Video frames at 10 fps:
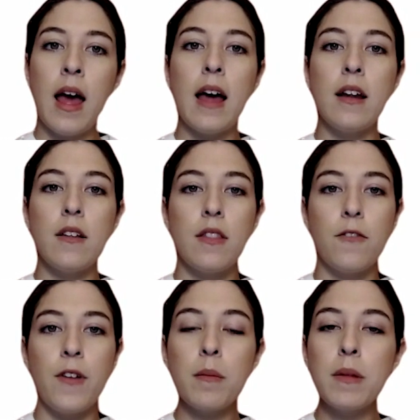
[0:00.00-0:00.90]
and the
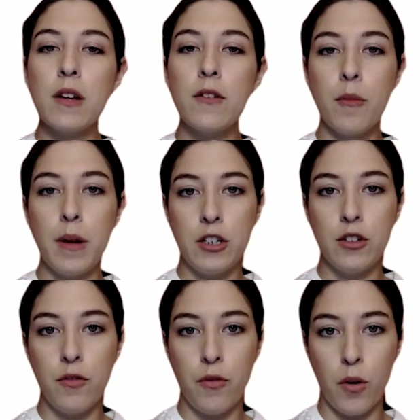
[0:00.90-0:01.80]
Family
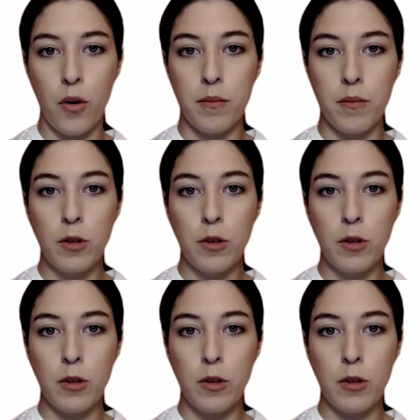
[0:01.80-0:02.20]
Information Form,